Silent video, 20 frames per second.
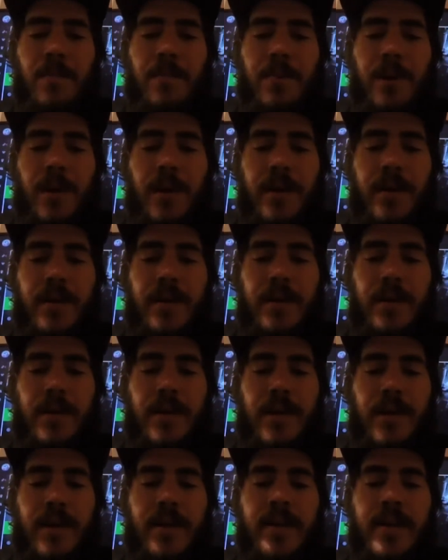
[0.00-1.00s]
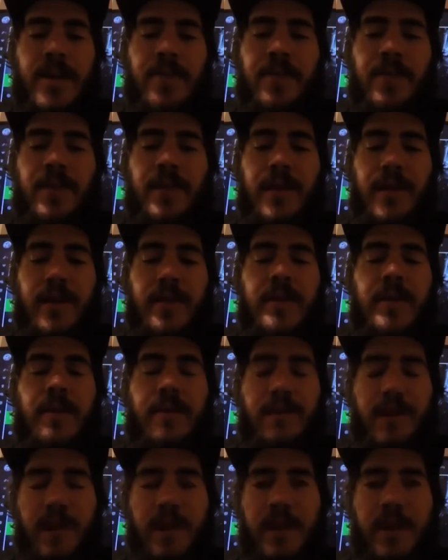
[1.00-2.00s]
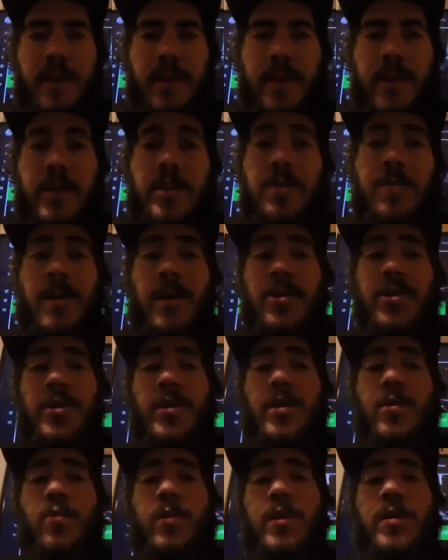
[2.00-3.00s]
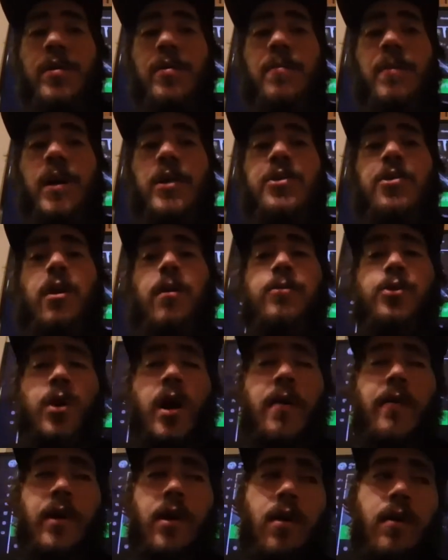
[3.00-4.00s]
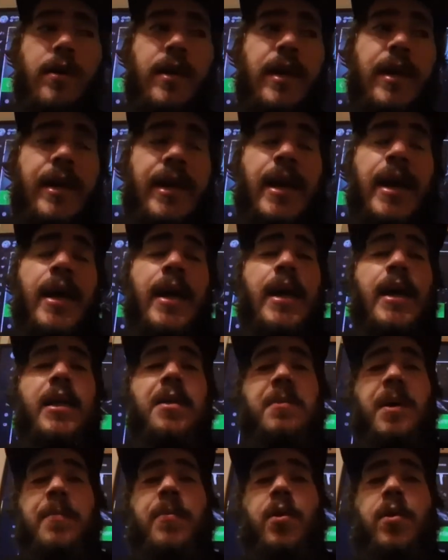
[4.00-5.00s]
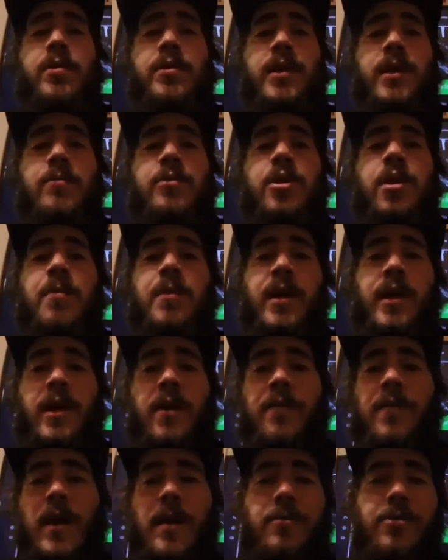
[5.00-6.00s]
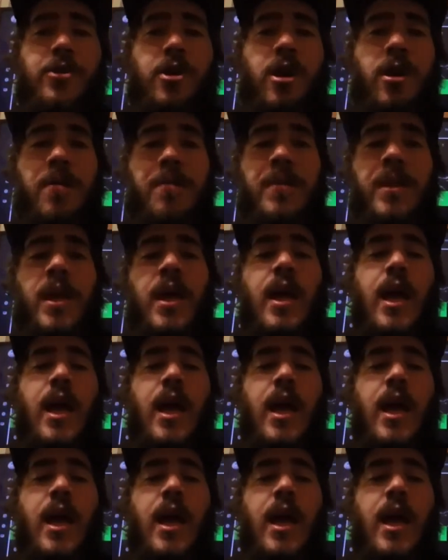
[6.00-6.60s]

but it definitely is convenient, especially with my job driving all day and then my part-time job being at a vape shop.